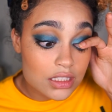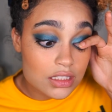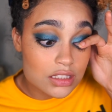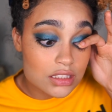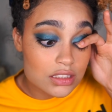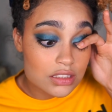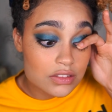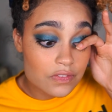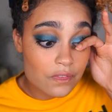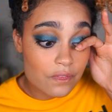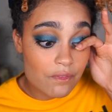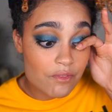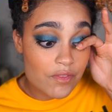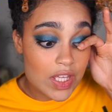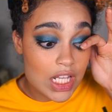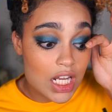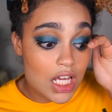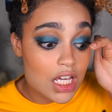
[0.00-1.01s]
is
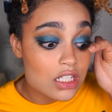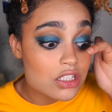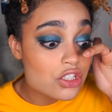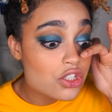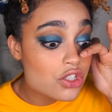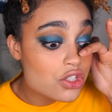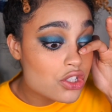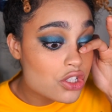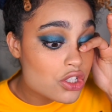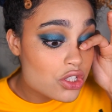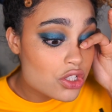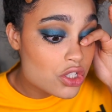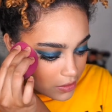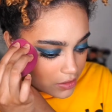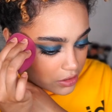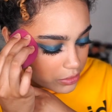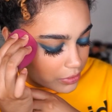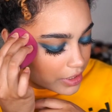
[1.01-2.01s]
finished.
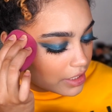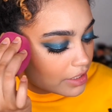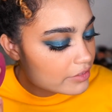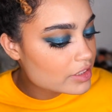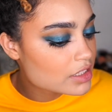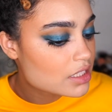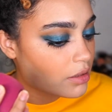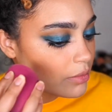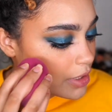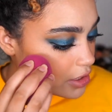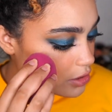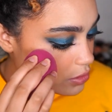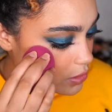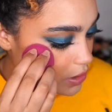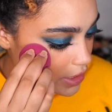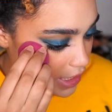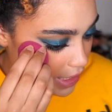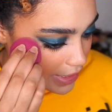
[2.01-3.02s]
I swear, every time I do
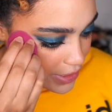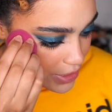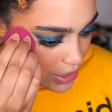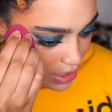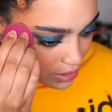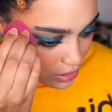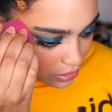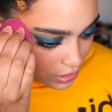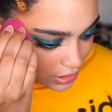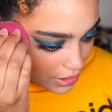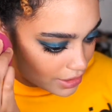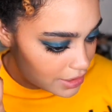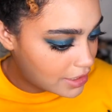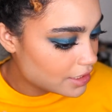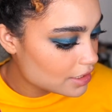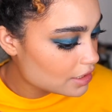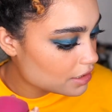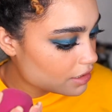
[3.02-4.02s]
an eyeshadow
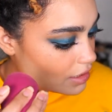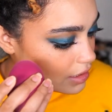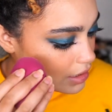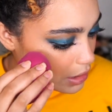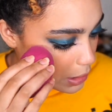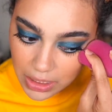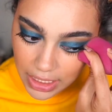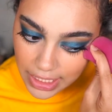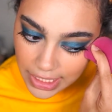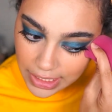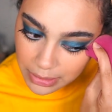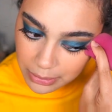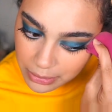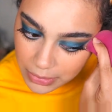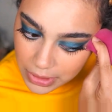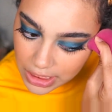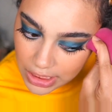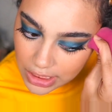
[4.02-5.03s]
look, I
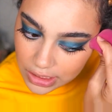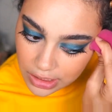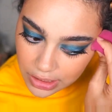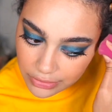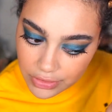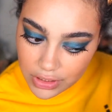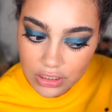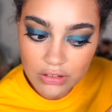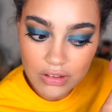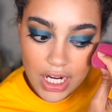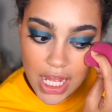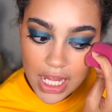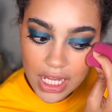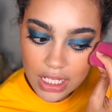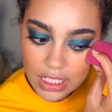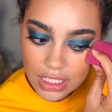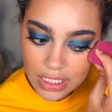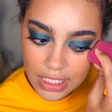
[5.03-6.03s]
immediately
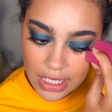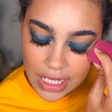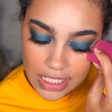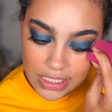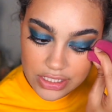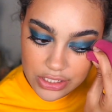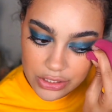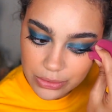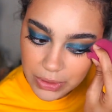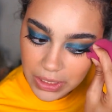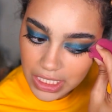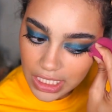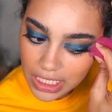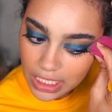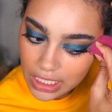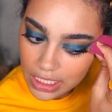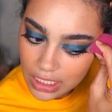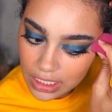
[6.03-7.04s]
regret not
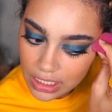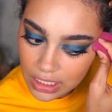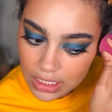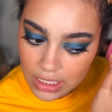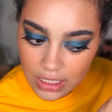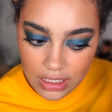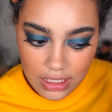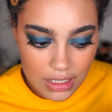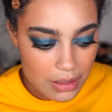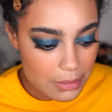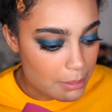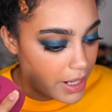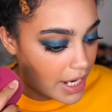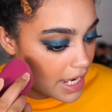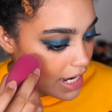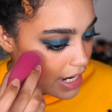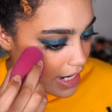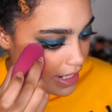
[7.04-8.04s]
doing my
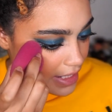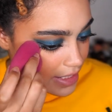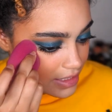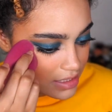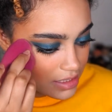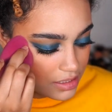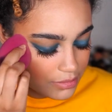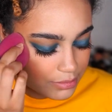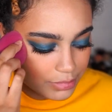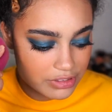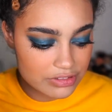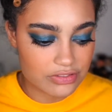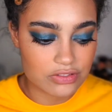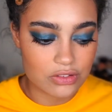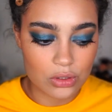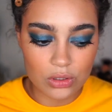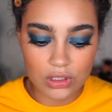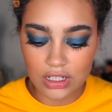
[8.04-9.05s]
eyes
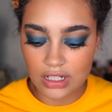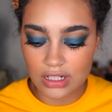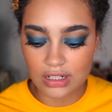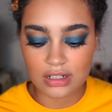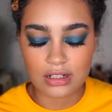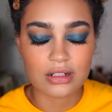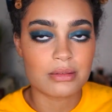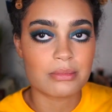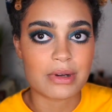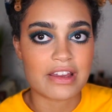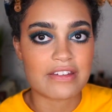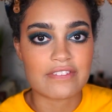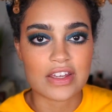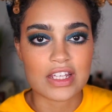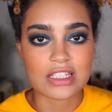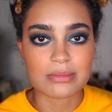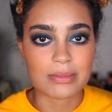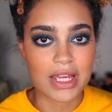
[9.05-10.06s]
before my
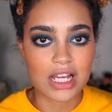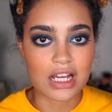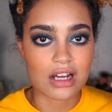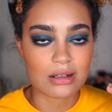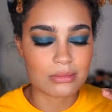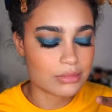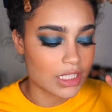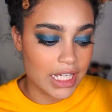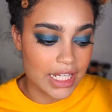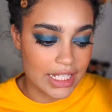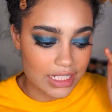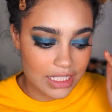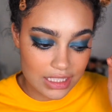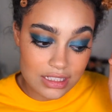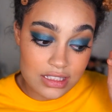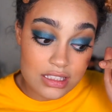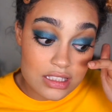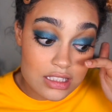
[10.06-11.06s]
face makeup. Like,
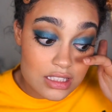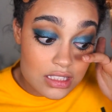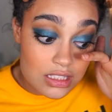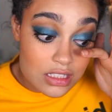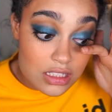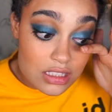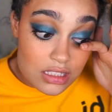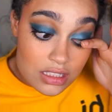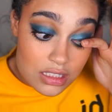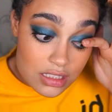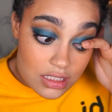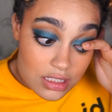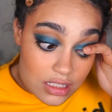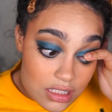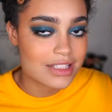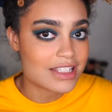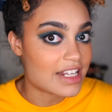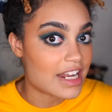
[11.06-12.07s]
it's
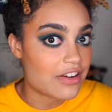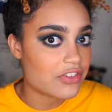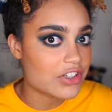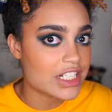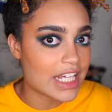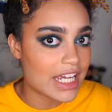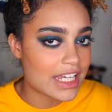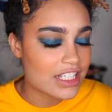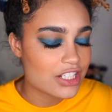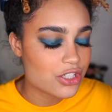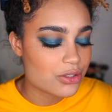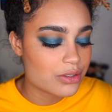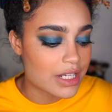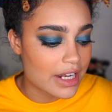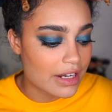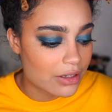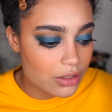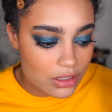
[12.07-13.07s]
an everyday issue
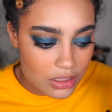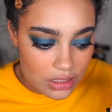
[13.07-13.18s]
now.